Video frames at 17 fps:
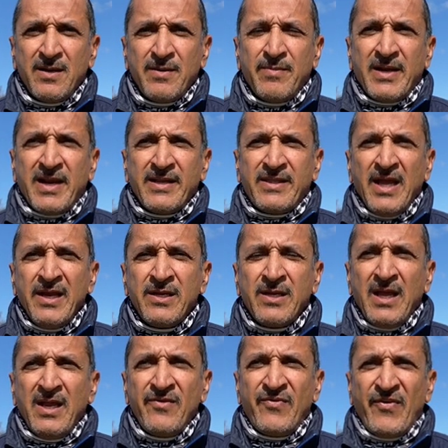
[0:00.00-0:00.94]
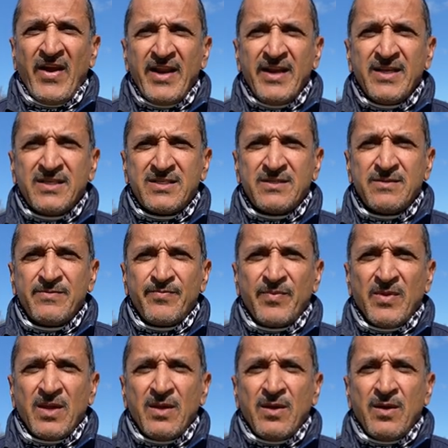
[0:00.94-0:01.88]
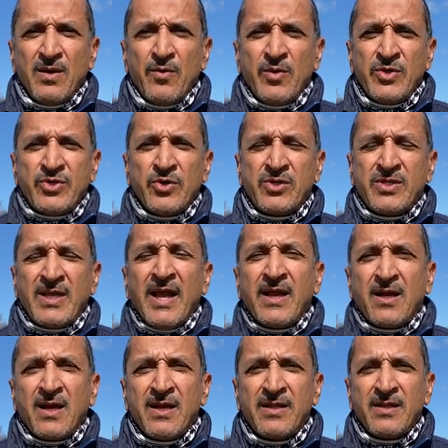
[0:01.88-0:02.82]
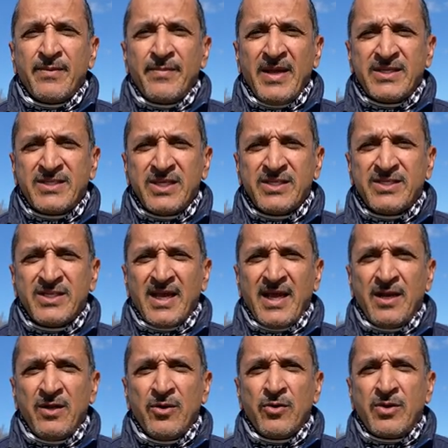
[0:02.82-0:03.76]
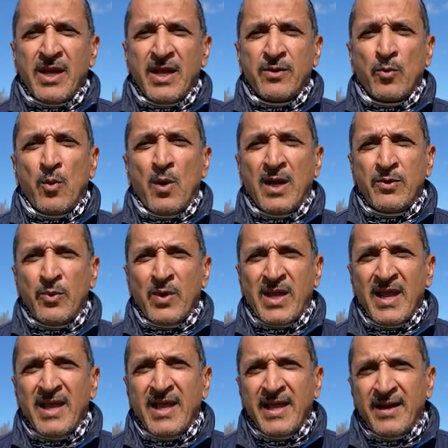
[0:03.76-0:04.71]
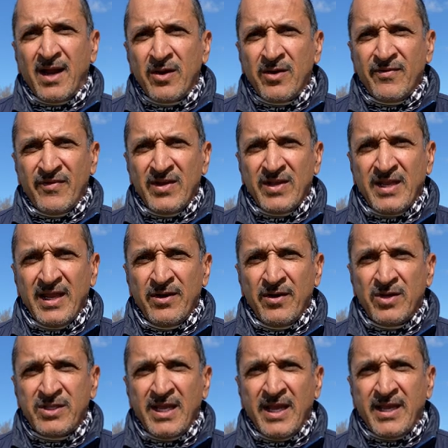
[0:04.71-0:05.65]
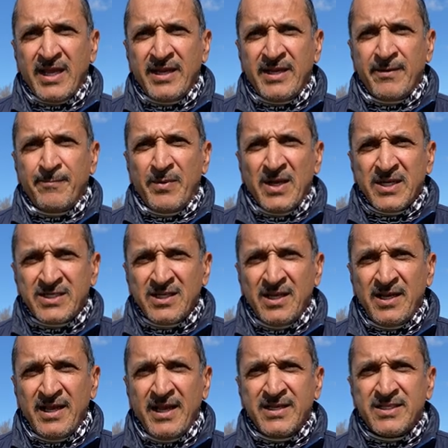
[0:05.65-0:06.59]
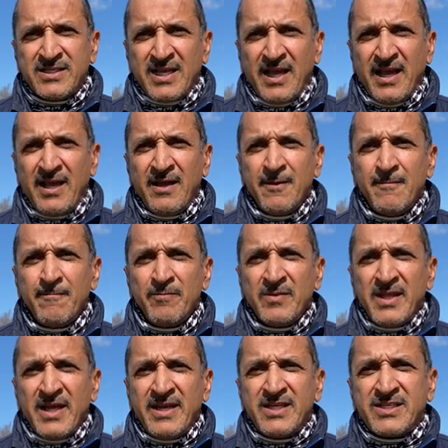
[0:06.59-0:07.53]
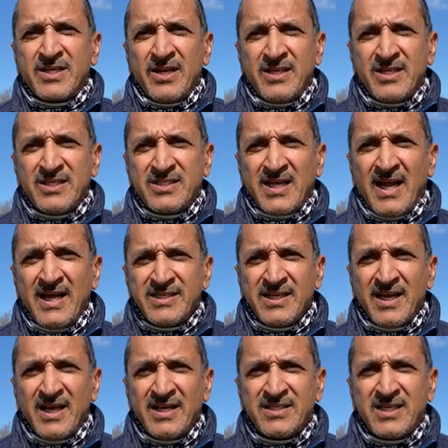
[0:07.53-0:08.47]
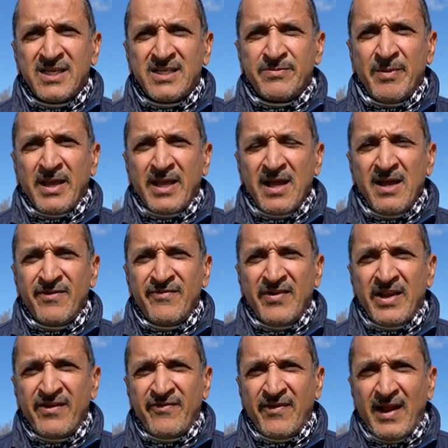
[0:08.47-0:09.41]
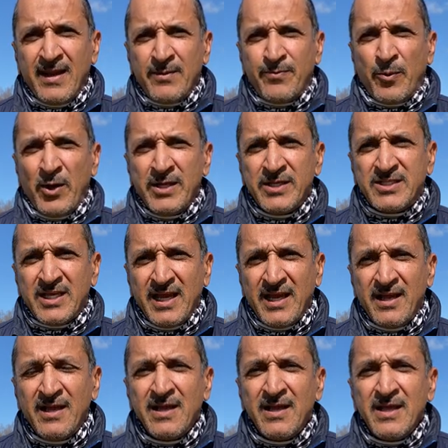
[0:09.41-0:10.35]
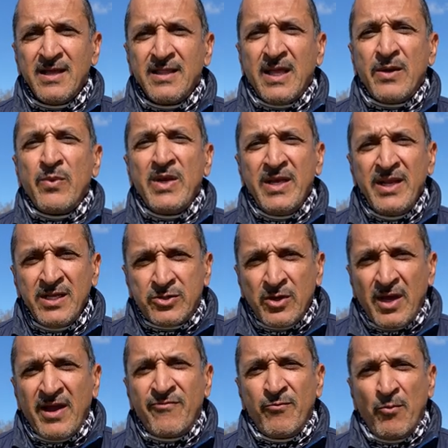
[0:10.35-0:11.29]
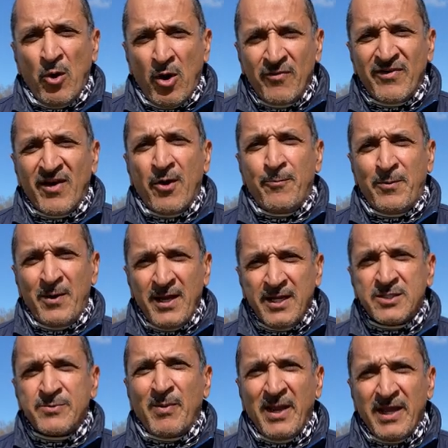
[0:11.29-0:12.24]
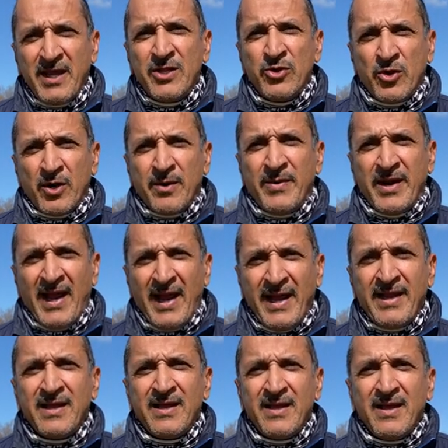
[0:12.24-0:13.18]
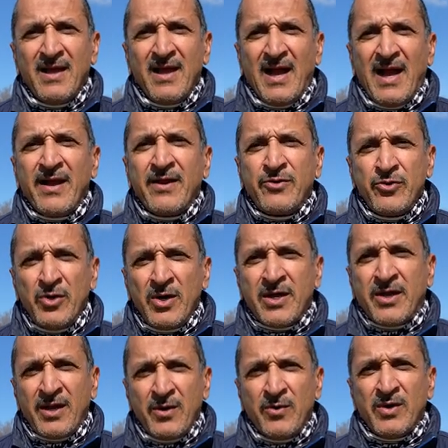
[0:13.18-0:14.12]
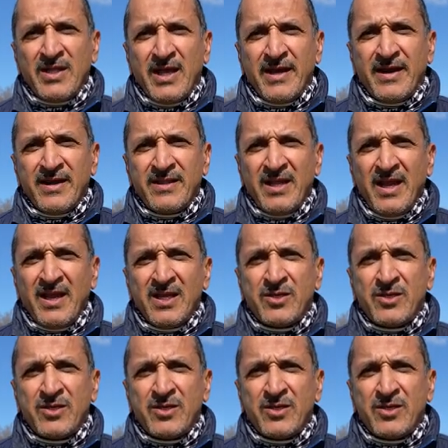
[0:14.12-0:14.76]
But I think, in fairness, we should take the message and look at what we can get out of it and not take it personally and say that he's criticizing us. He's making a very valid point saying that we need to have more of our players playing in Europe. And I do agree with that. I think